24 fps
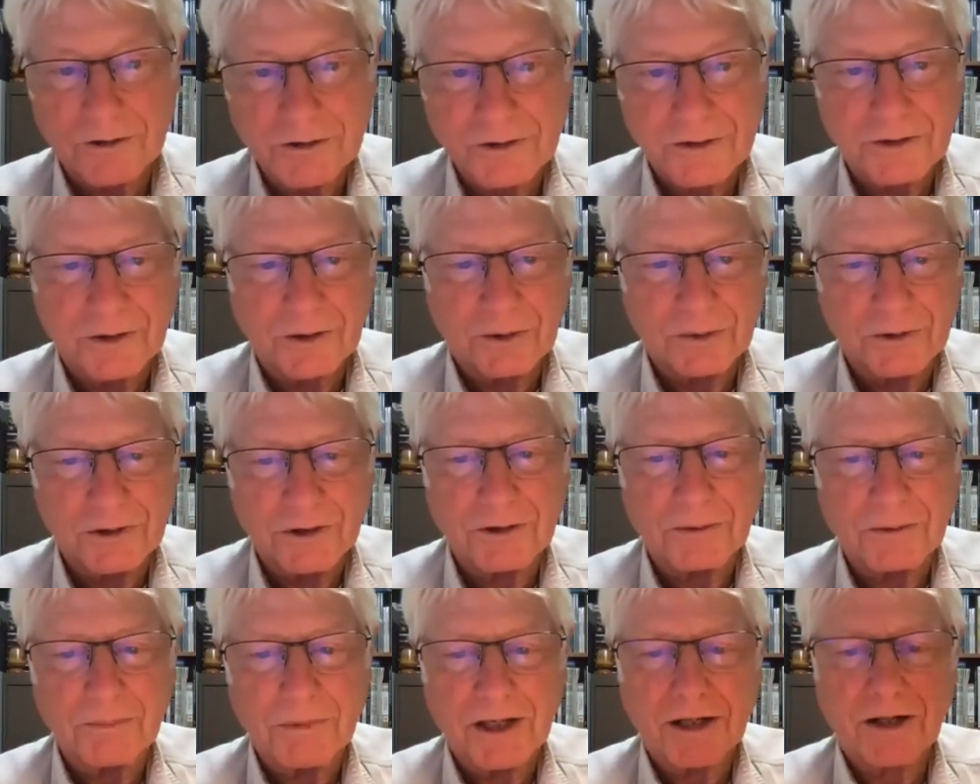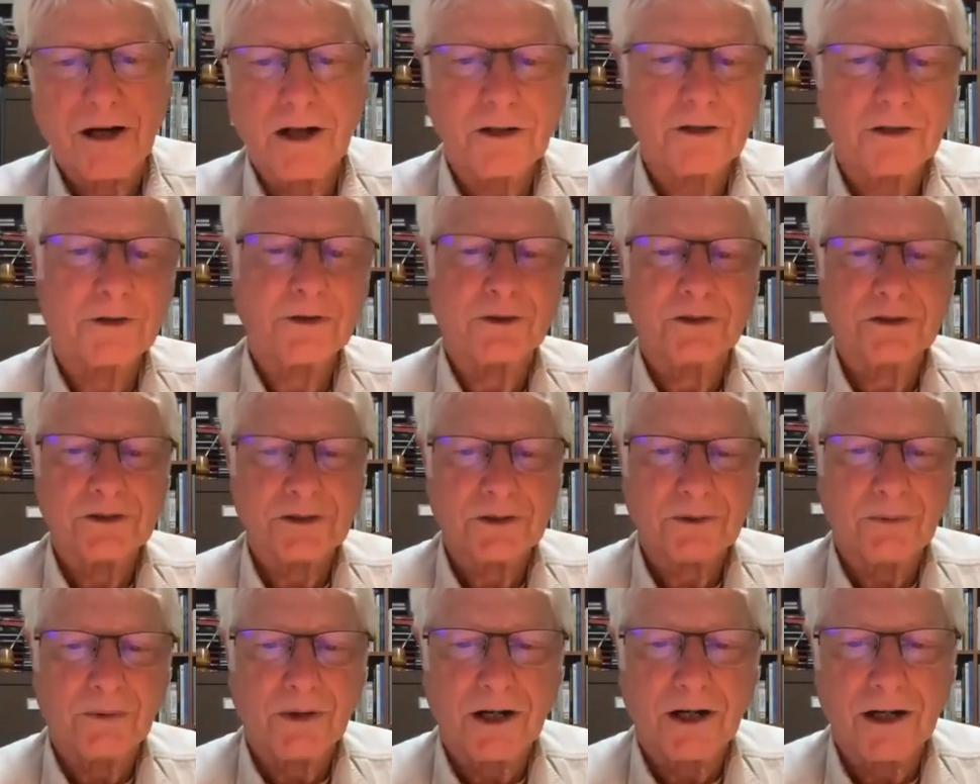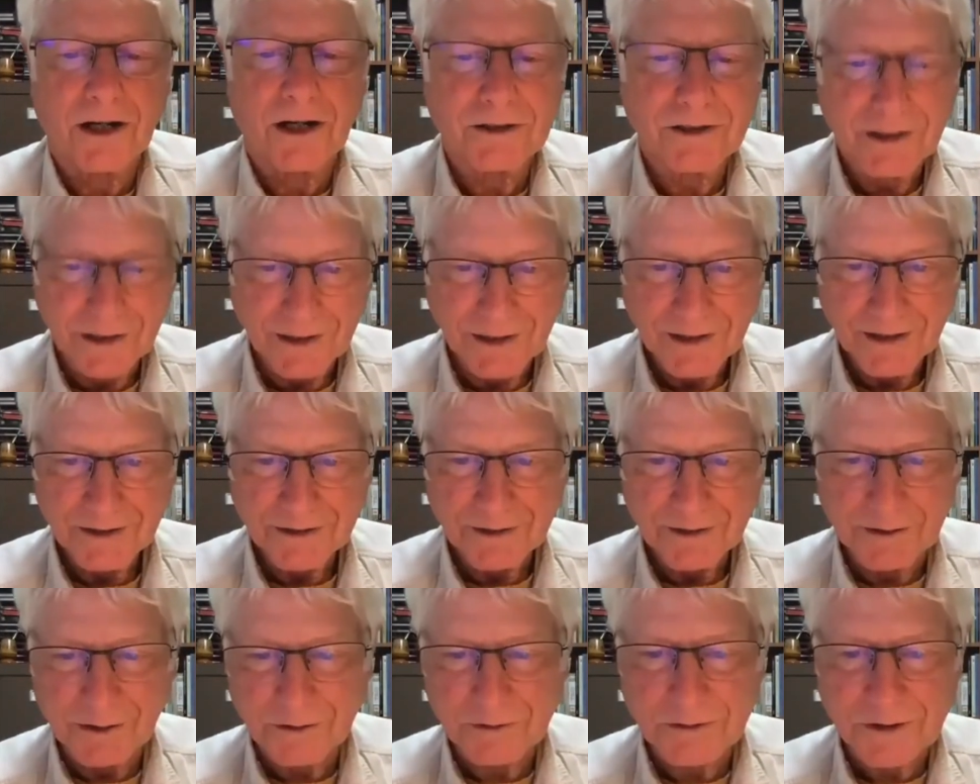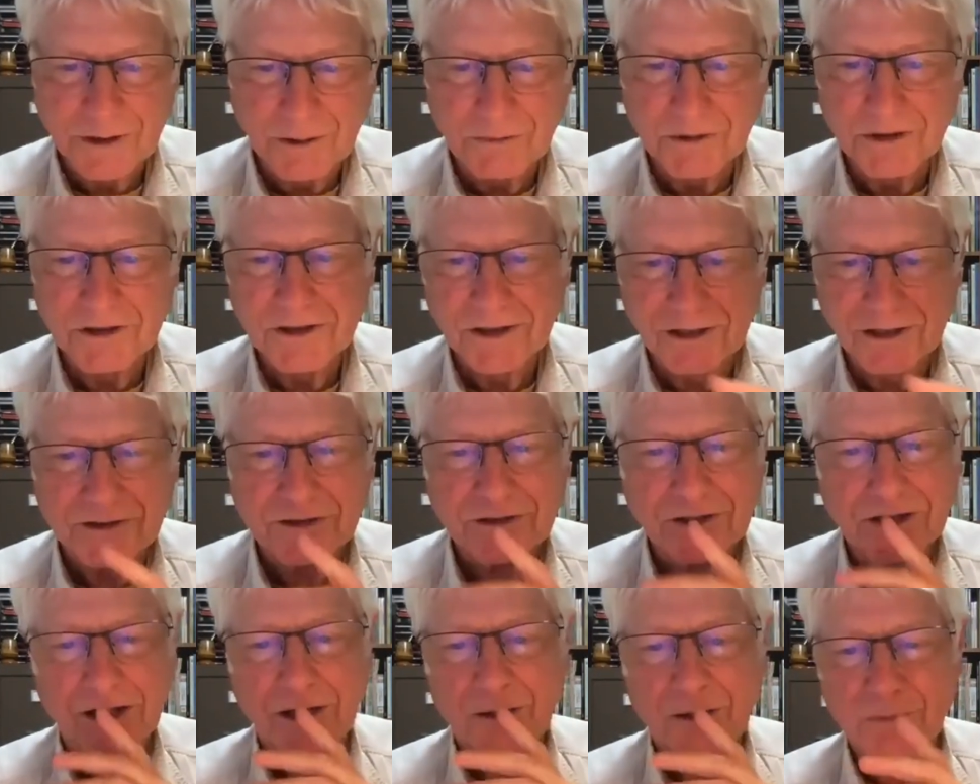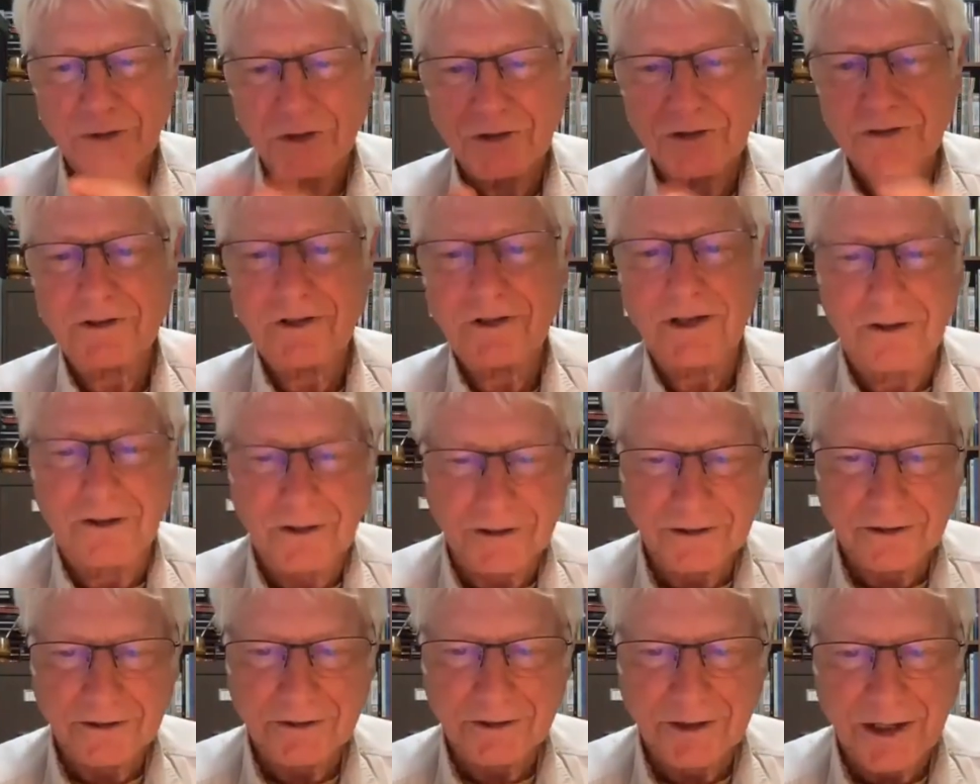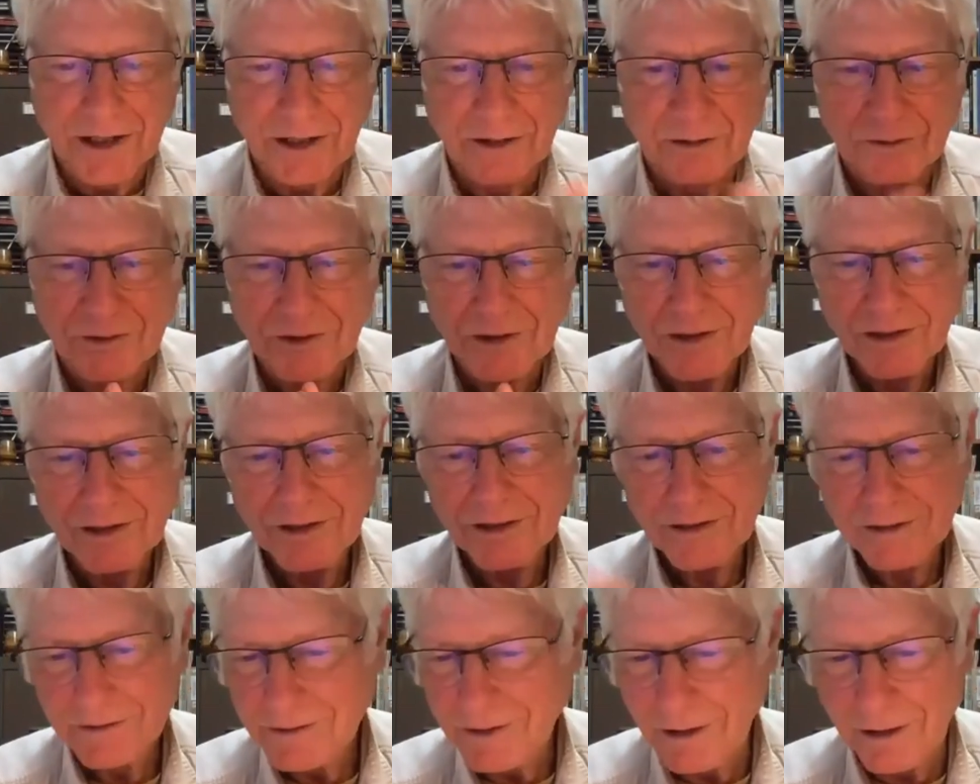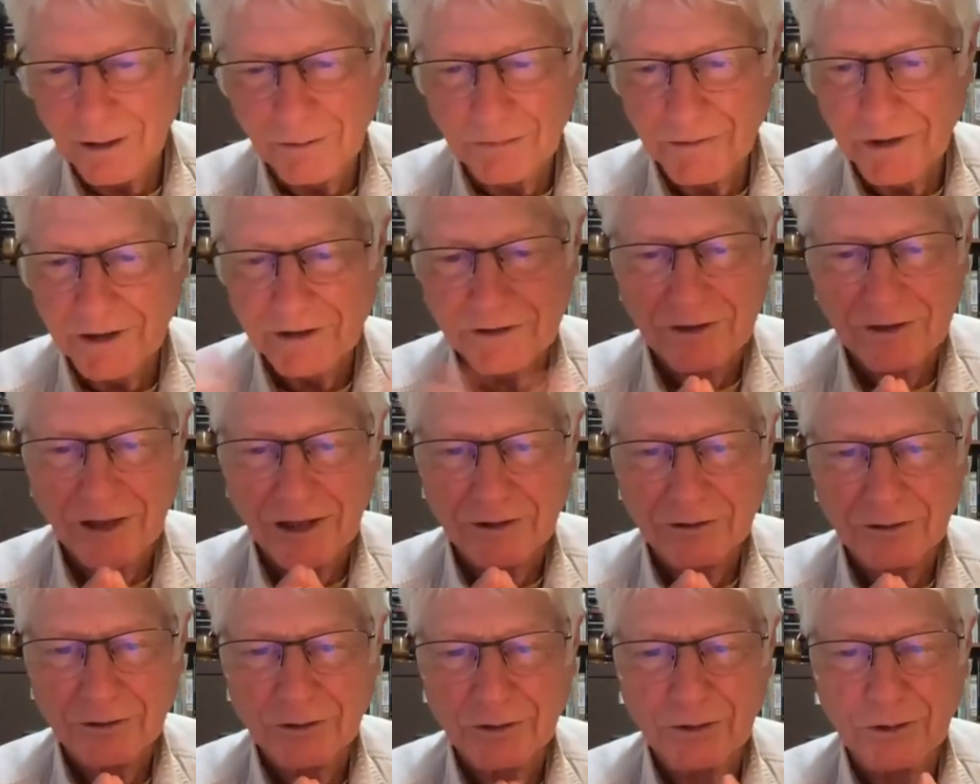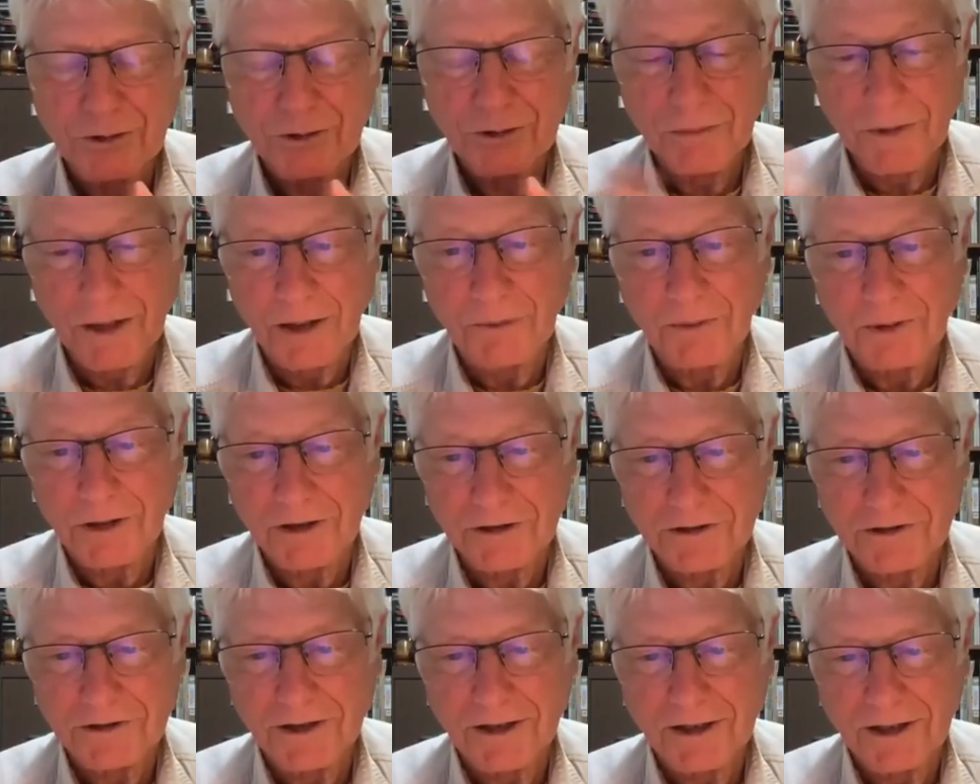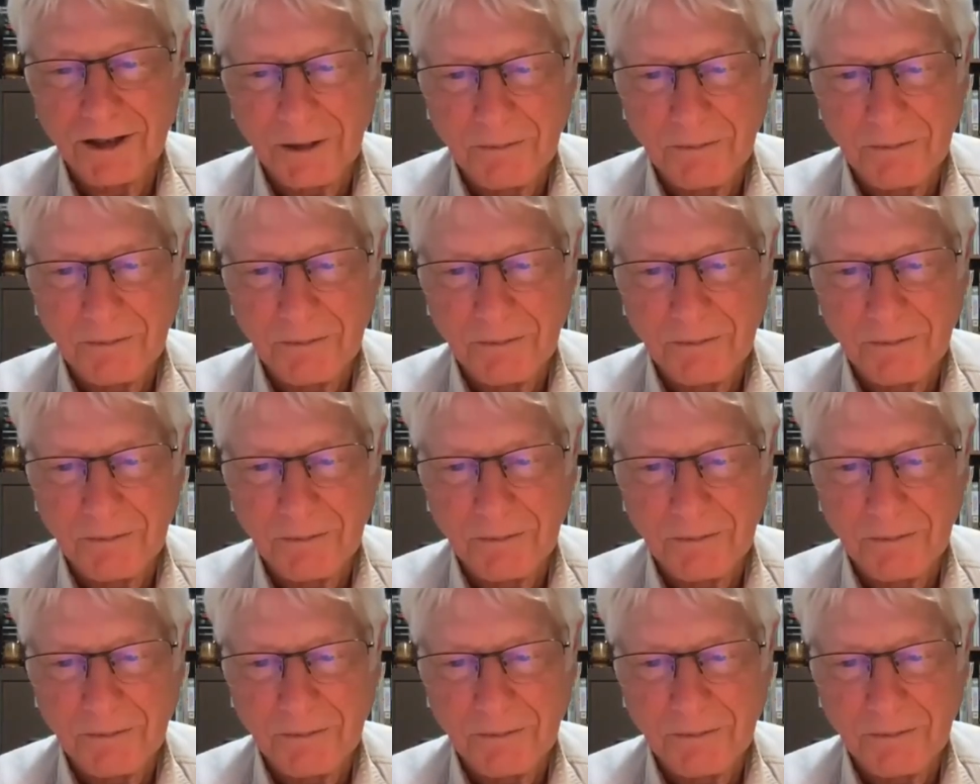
So you can make all the noise you want. You know, if somebody says, shut up, you're scaring the trout, tell them that's not true. You might want to shut up.